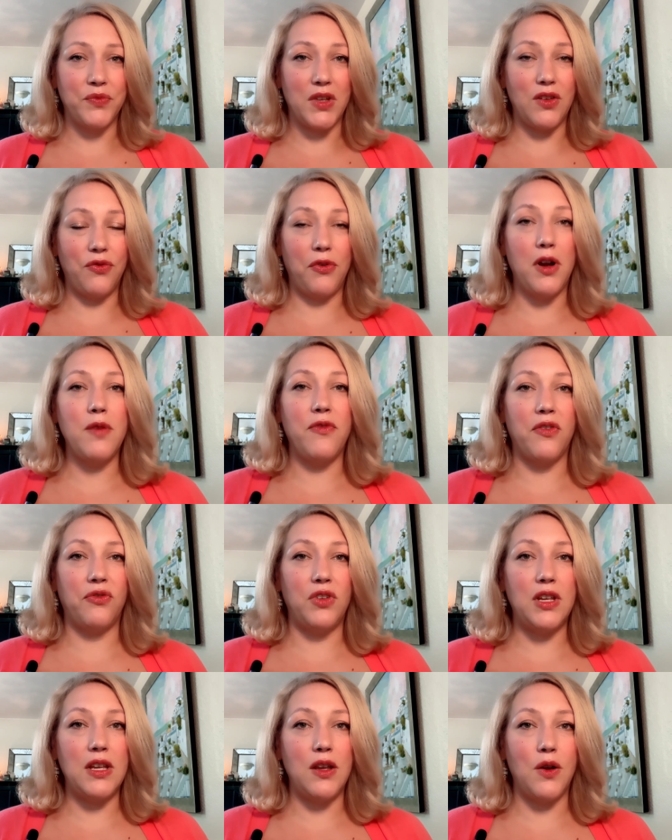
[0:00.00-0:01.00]
in front of a
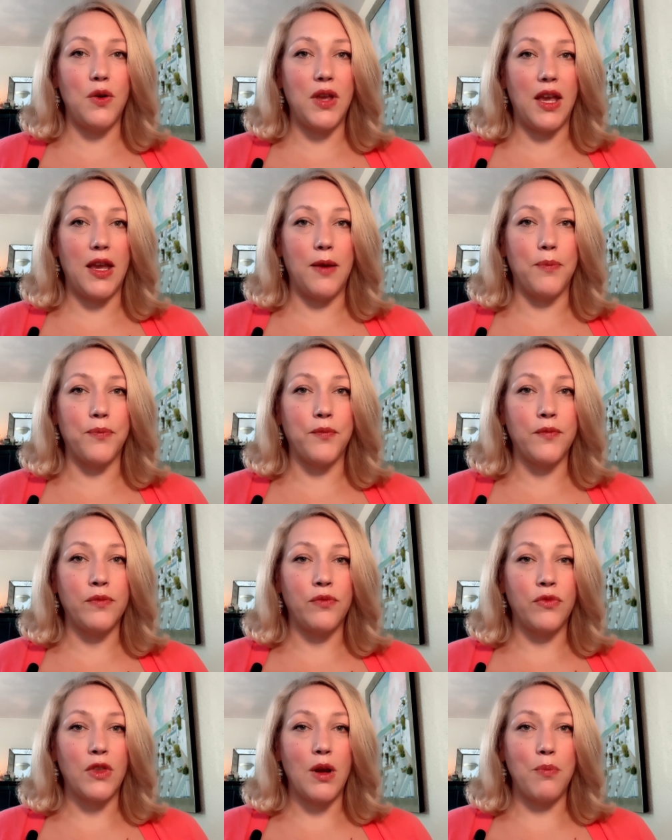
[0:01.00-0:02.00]
video game,
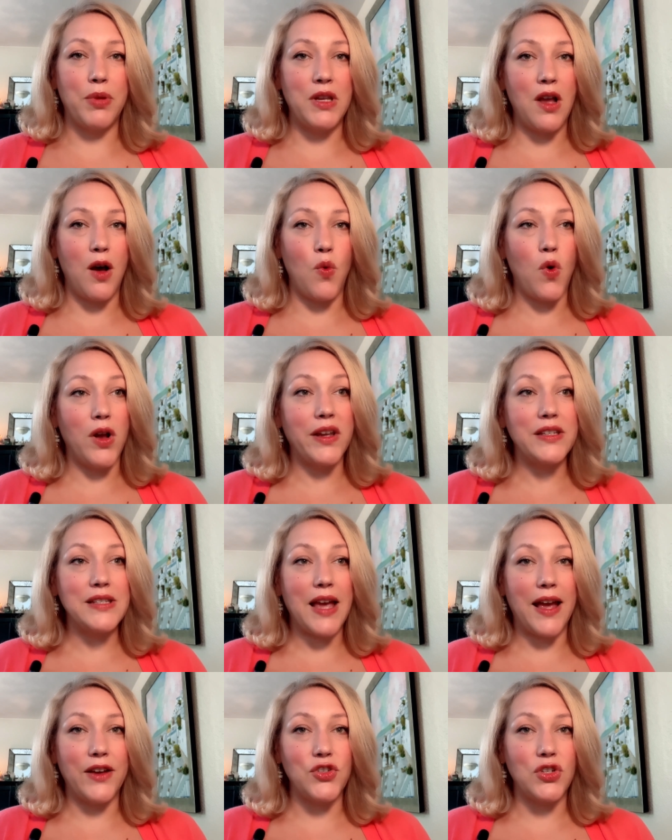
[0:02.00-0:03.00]
but not wanting
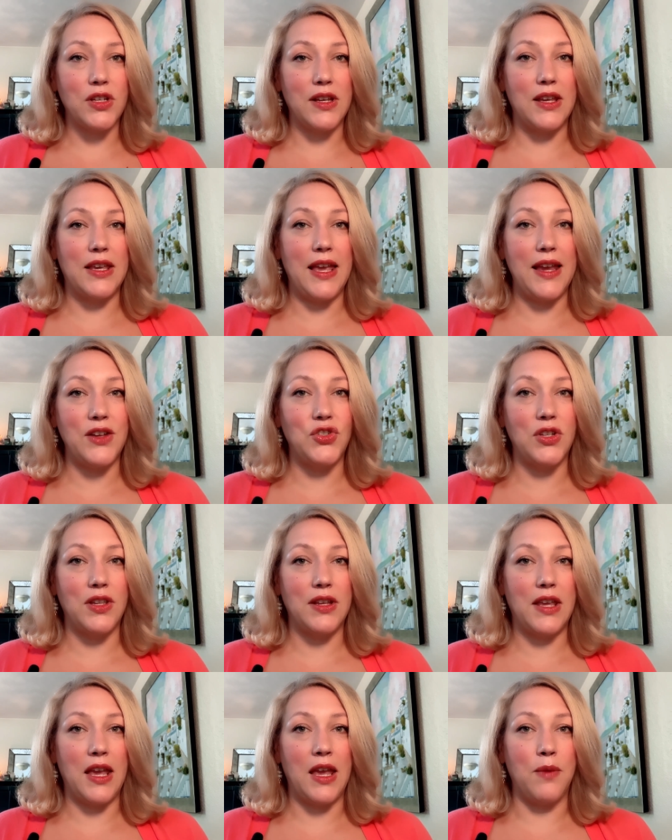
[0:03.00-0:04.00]
to actually engage in
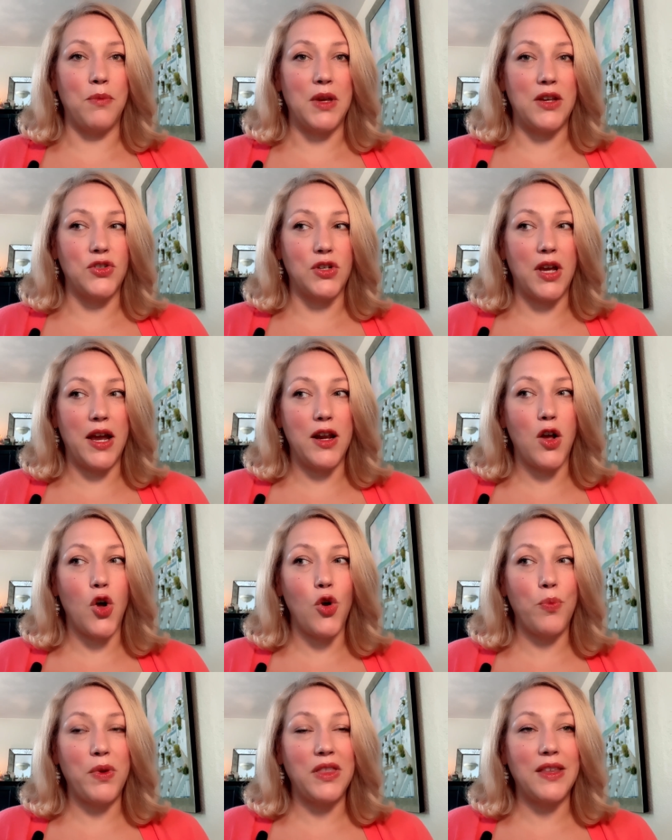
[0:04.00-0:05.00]
the game because you're kind of
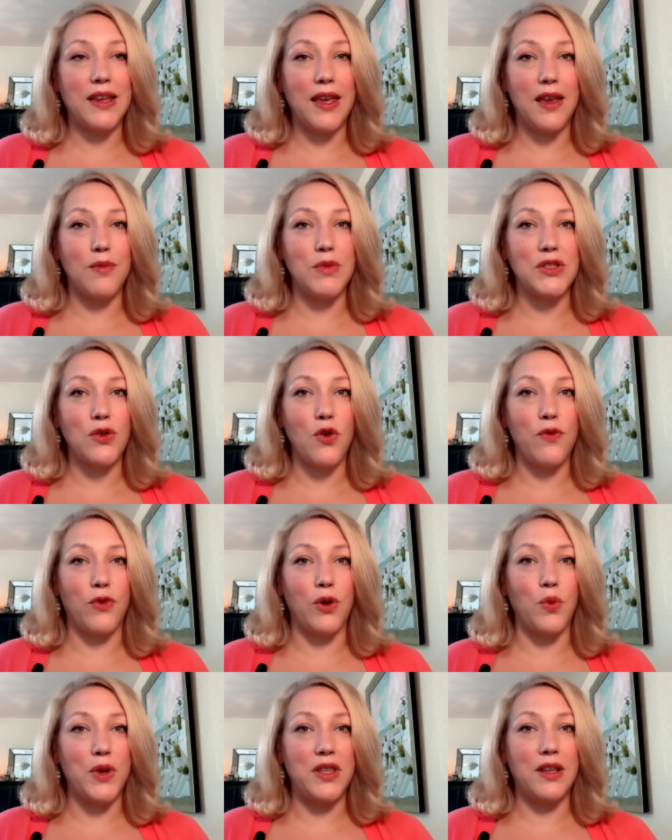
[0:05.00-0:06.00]
hoping the game is
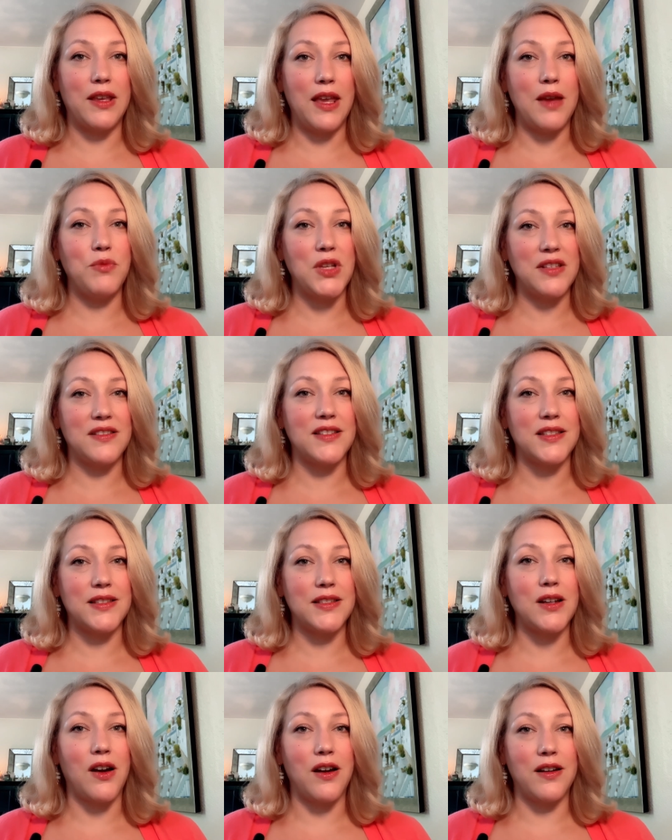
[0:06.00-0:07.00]
over when the game doesn't
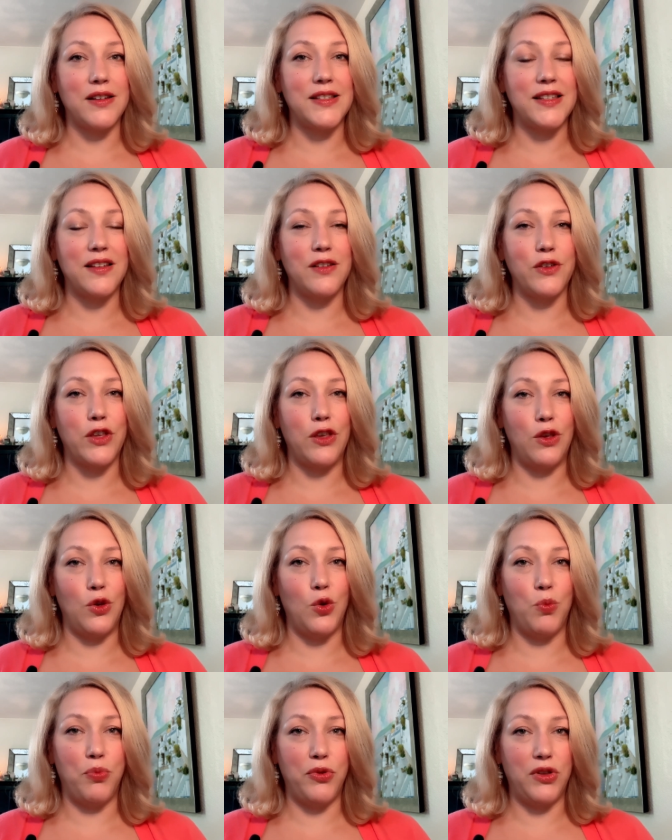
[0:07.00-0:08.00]
start until
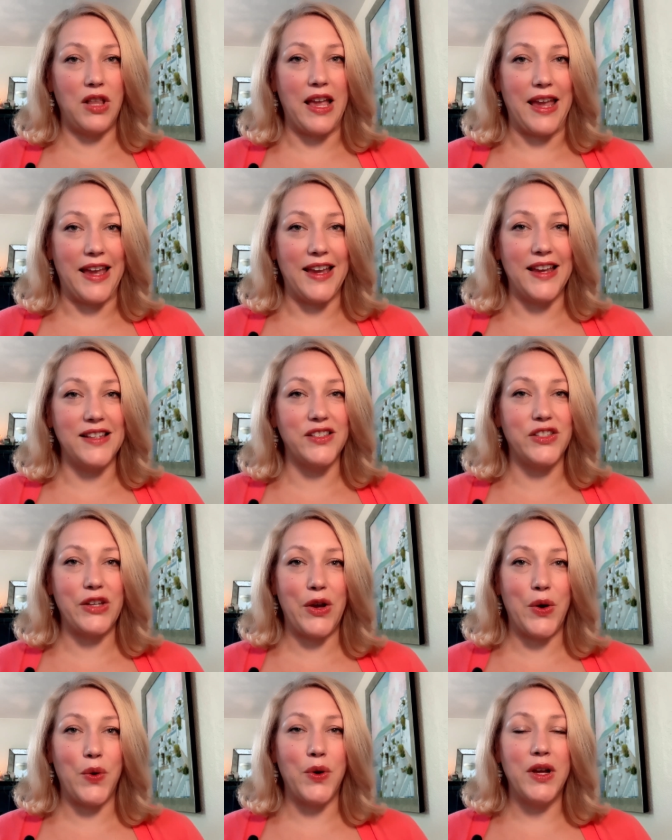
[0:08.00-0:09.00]
you play. And
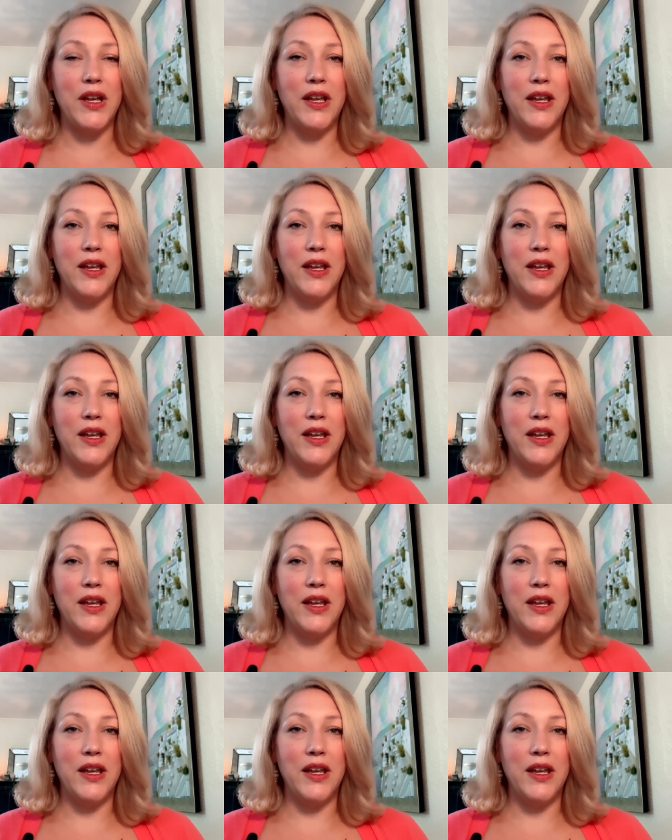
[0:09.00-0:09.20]
so